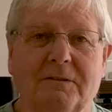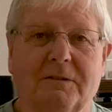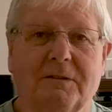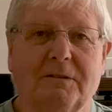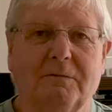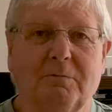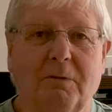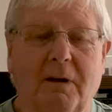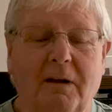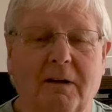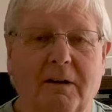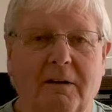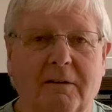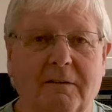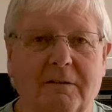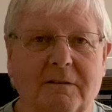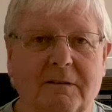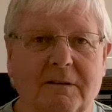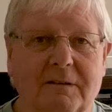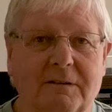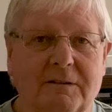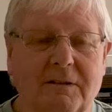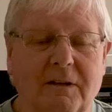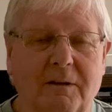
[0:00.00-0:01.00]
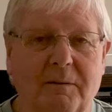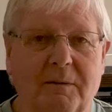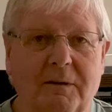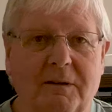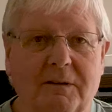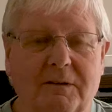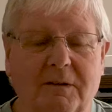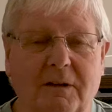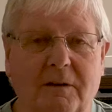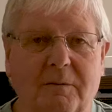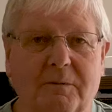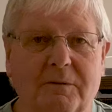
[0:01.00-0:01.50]
as well in
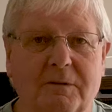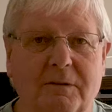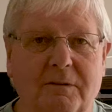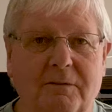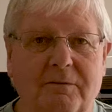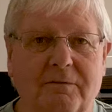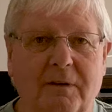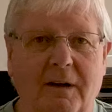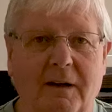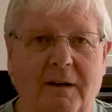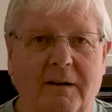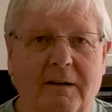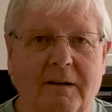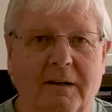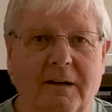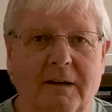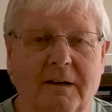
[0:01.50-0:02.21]
terms of